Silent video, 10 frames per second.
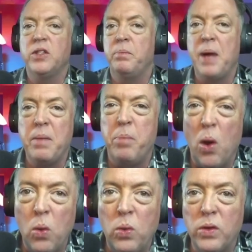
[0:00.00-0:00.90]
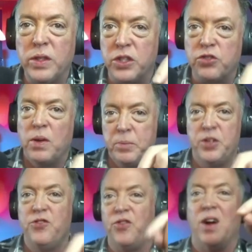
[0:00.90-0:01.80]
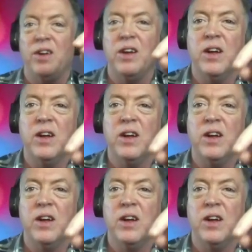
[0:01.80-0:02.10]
a bipolar description drug